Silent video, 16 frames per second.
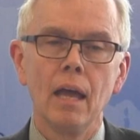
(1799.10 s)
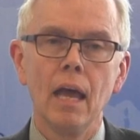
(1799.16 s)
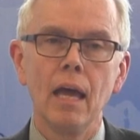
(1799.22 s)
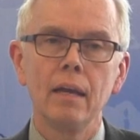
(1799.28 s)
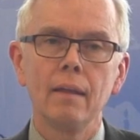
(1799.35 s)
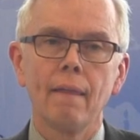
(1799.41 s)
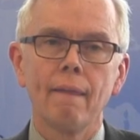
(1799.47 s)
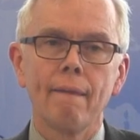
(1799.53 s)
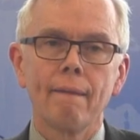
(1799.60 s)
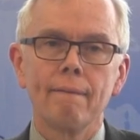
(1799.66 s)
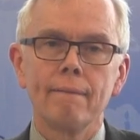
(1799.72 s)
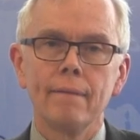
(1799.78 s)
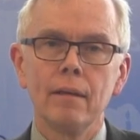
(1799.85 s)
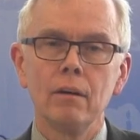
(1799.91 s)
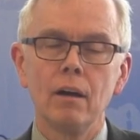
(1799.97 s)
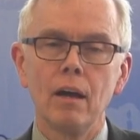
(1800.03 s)
And
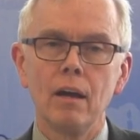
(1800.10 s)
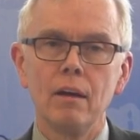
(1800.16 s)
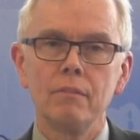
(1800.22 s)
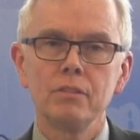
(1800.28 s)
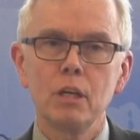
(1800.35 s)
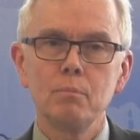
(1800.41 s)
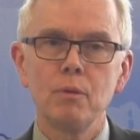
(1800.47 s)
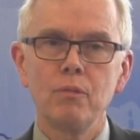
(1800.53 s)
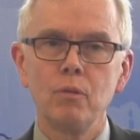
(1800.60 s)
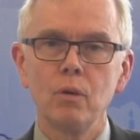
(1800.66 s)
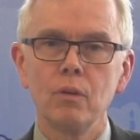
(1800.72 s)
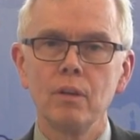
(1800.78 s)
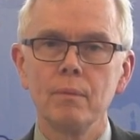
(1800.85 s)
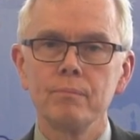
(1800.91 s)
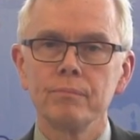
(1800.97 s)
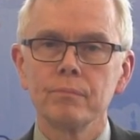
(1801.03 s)
you know, I, I've said
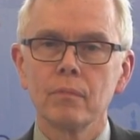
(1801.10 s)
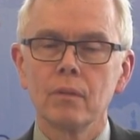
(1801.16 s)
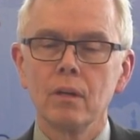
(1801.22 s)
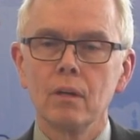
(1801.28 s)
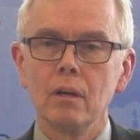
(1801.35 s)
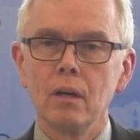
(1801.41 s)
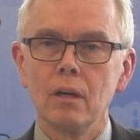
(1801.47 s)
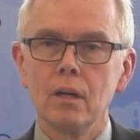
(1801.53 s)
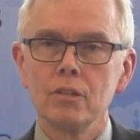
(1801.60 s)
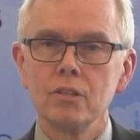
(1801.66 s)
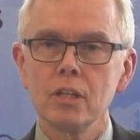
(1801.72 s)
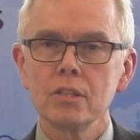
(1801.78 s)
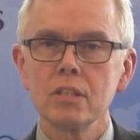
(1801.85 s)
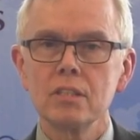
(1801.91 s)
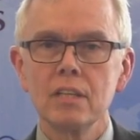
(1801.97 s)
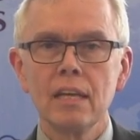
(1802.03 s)
before that
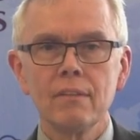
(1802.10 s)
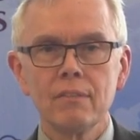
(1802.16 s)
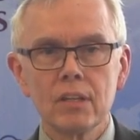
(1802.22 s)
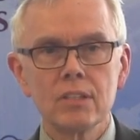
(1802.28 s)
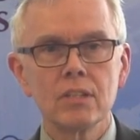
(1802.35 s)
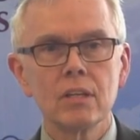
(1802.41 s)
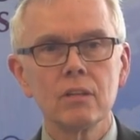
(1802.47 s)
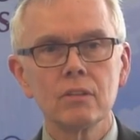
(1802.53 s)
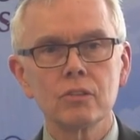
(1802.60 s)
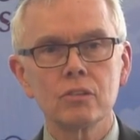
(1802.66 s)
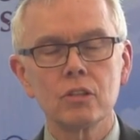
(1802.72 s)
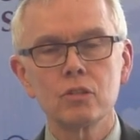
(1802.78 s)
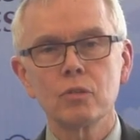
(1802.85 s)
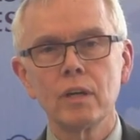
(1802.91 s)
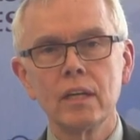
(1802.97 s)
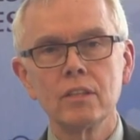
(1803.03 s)
just as Navy SEALs
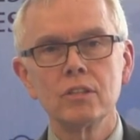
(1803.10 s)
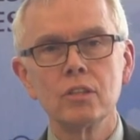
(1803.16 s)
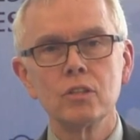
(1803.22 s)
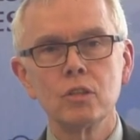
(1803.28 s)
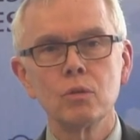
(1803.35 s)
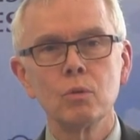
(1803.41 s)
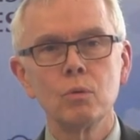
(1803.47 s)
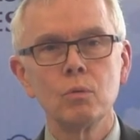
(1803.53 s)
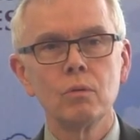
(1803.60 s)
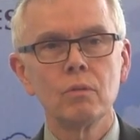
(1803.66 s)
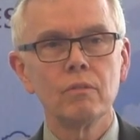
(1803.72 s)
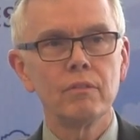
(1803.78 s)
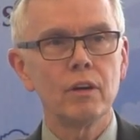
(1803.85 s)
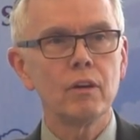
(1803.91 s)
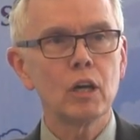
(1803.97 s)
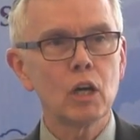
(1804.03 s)
are trained to do
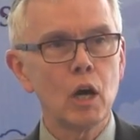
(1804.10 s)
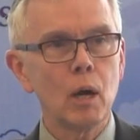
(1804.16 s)
very